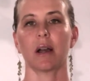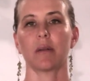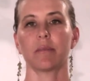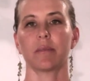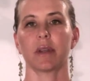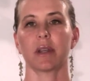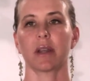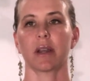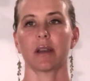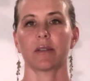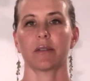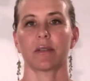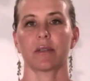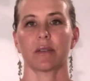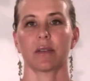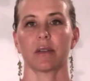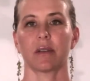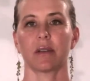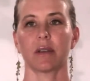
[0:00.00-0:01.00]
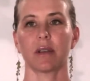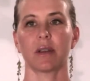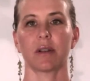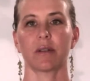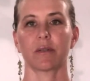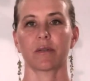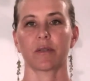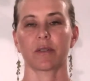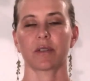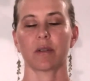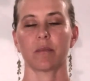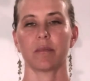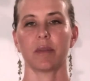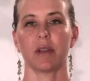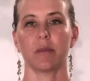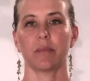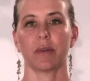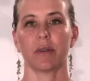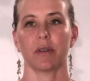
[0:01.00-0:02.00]
because you know, for some
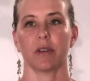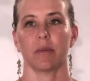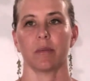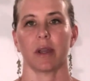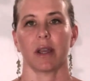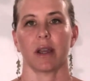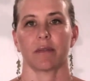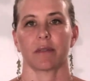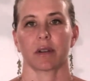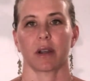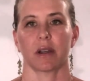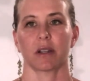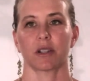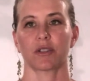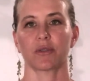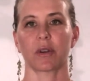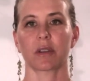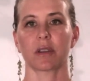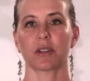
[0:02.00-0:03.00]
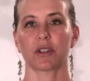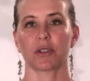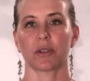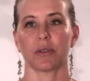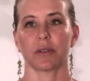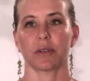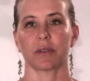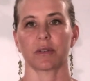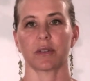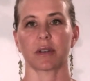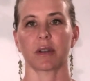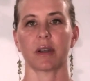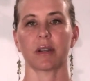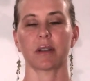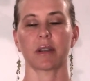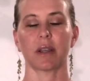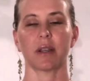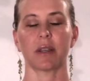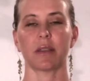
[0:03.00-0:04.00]
people you may have to kind of shrug the shoulders to kind of
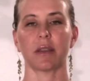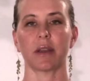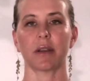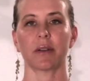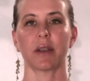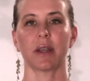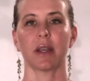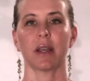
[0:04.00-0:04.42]
get in there.